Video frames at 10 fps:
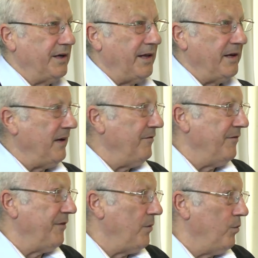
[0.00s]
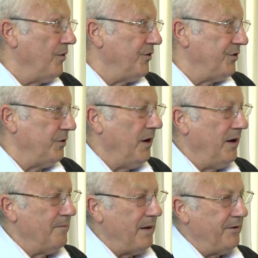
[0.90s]
together, even if they want to.
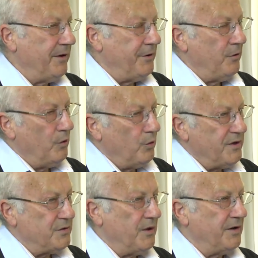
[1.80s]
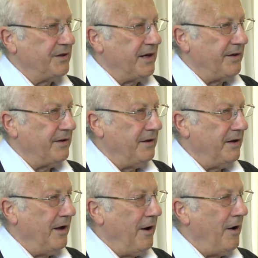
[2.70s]
Maybe they don't always work together
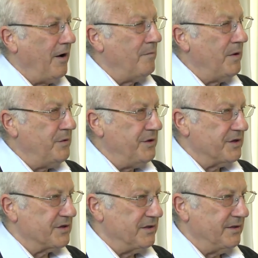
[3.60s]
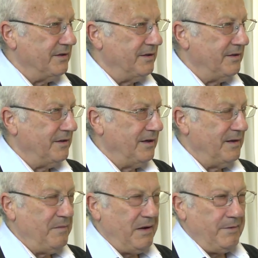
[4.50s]
harmoniously.
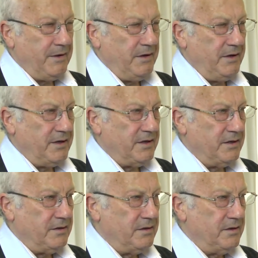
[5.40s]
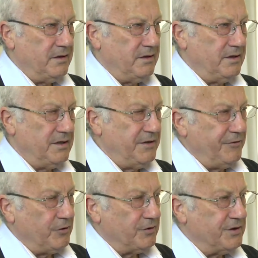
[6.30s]
Maybe
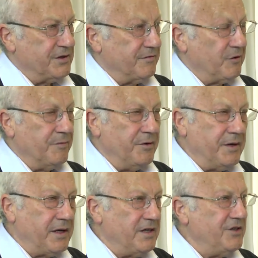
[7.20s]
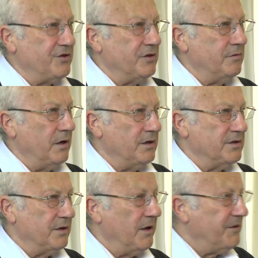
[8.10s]
difficulties of communication
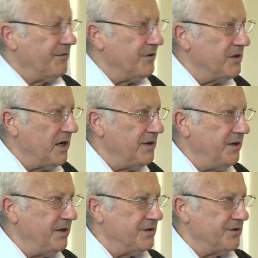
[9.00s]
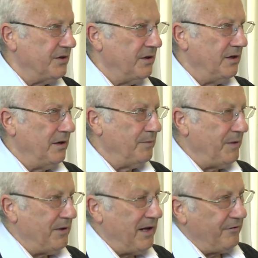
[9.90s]
arise, different ideas,
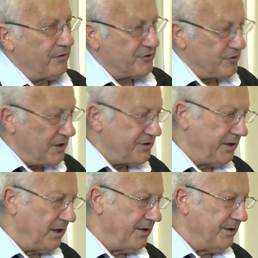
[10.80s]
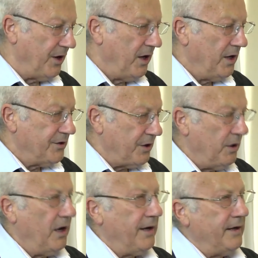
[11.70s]
people have contrasting ideas.
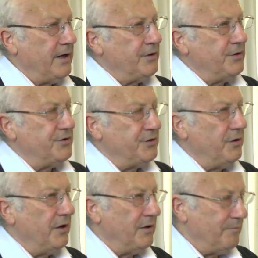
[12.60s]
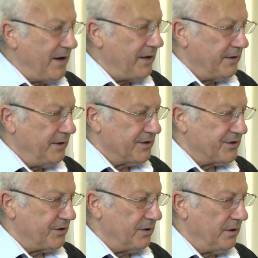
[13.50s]
So I'd like you to make a
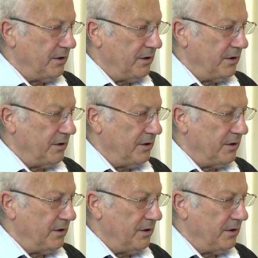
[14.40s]
list,